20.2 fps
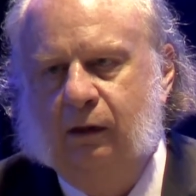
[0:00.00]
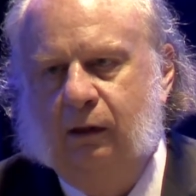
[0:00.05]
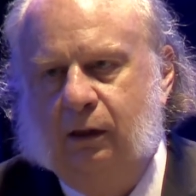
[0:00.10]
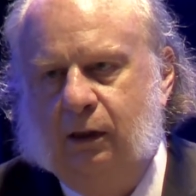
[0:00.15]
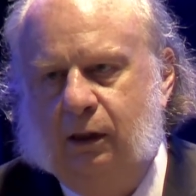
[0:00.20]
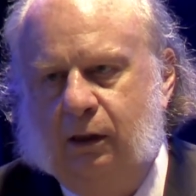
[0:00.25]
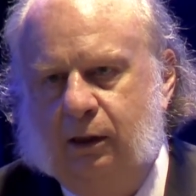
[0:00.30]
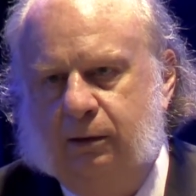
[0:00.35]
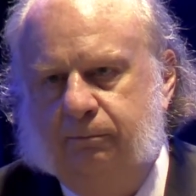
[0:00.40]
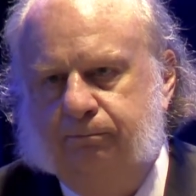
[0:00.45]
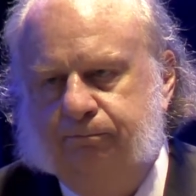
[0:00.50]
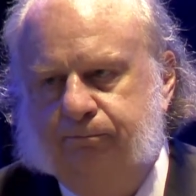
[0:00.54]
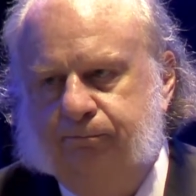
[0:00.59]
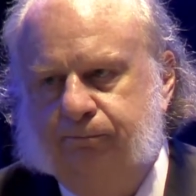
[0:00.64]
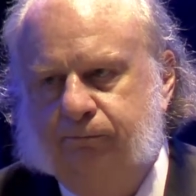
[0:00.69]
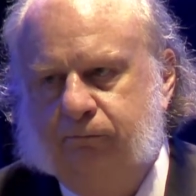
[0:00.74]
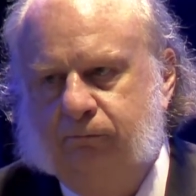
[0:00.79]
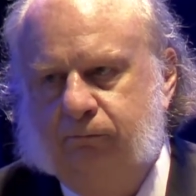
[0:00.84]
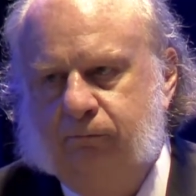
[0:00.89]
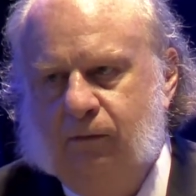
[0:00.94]

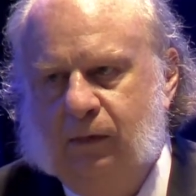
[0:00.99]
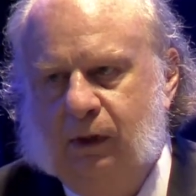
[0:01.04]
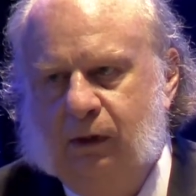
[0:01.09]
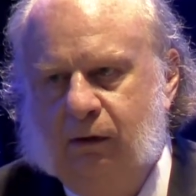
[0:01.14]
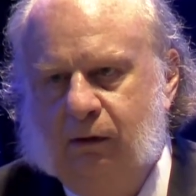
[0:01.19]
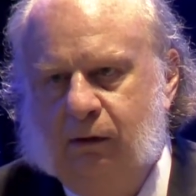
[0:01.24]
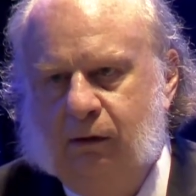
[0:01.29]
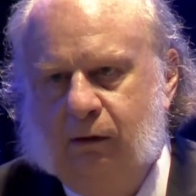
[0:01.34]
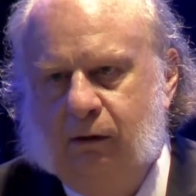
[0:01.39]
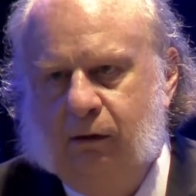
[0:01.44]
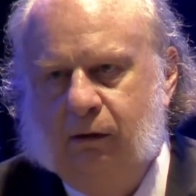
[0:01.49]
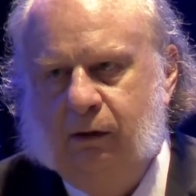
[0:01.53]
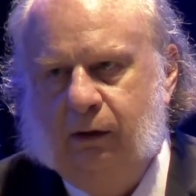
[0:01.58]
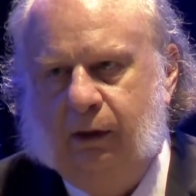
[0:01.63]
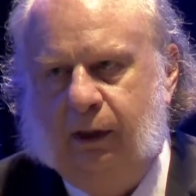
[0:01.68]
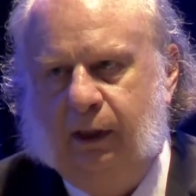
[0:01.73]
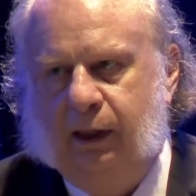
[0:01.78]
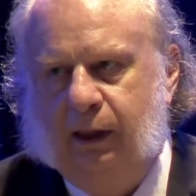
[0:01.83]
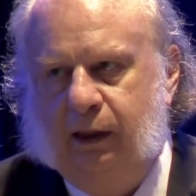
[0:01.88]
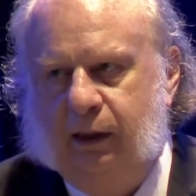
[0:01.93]

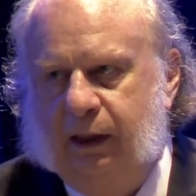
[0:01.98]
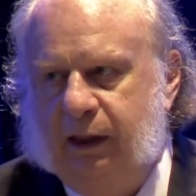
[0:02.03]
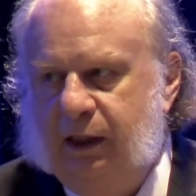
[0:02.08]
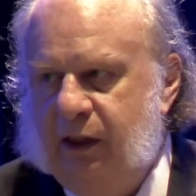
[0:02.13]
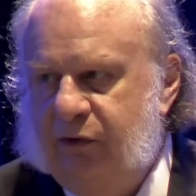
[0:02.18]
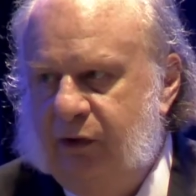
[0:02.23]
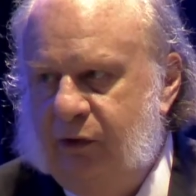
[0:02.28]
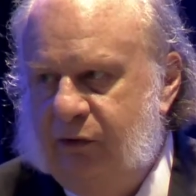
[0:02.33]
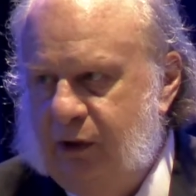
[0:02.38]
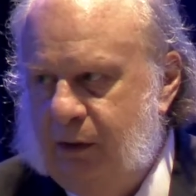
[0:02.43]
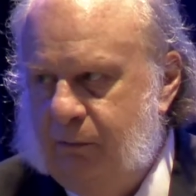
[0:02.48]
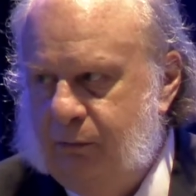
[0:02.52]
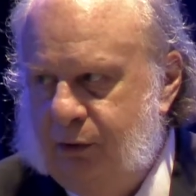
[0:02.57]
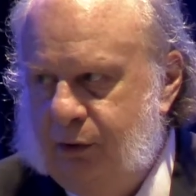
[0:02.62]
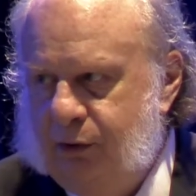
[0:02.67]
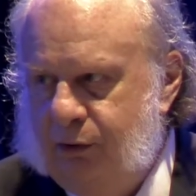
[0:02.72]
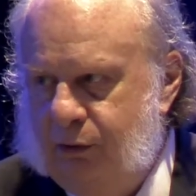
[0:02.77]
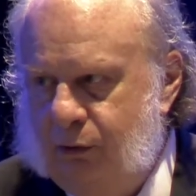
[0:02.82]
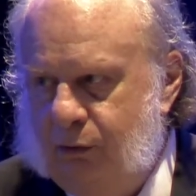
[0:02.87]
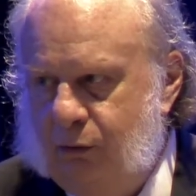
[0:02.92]
And I guess it's up
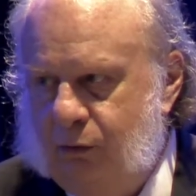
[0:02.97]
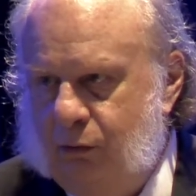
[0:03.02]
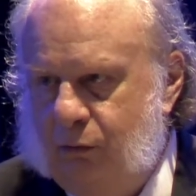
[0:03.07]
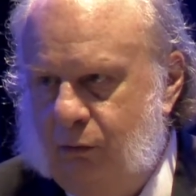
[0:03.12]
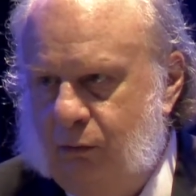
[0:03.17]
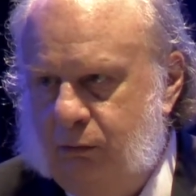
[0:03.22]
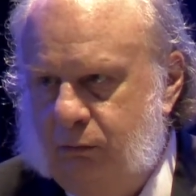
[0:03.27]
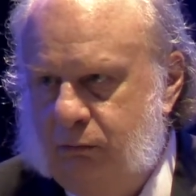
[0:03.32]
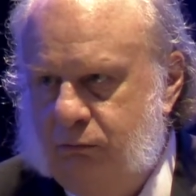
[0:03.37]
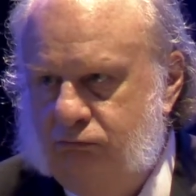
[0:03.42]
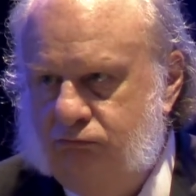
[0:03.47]
to